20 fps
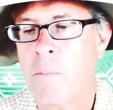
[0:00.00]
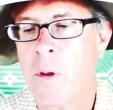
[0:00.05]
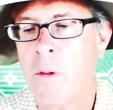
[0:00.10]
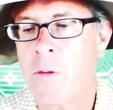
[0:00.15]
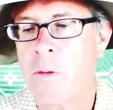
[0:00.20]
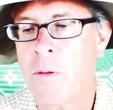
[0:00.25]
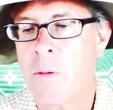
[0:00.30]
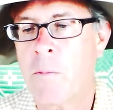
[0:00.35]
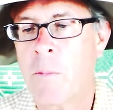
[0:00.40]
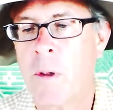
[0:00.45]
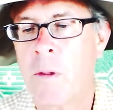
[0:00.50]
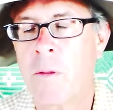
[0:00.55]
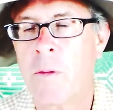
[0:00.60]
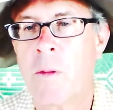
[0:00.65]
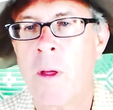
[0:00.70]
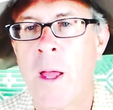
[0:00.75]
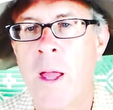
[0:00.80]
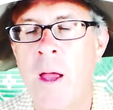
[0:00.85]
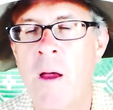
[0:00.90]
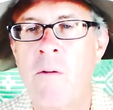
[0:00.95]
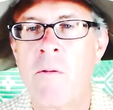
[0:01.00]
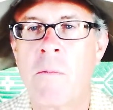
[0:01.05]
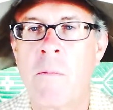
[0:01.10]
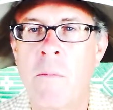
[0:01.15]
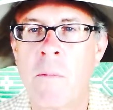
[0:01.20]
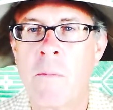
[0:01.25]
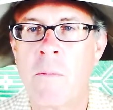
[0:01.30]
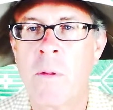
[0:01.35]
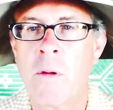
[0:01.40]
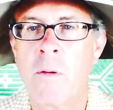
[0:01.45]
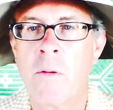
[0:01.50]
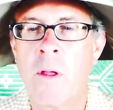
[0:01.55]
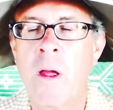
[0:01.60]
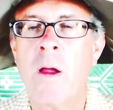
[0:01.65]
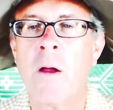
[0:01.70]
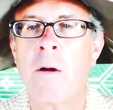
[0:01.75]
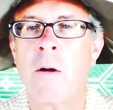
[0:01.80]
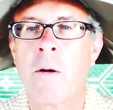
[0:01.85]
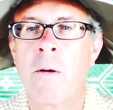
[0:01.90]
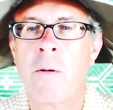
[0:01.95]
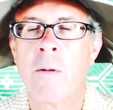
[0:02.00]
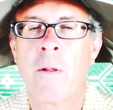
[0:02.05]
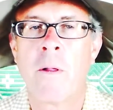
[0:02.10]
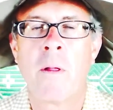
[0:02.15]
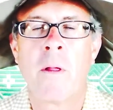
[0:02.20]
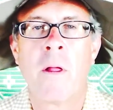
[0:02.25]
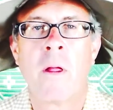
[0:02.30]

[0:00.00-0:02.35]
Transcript: But, but I have them, they're there.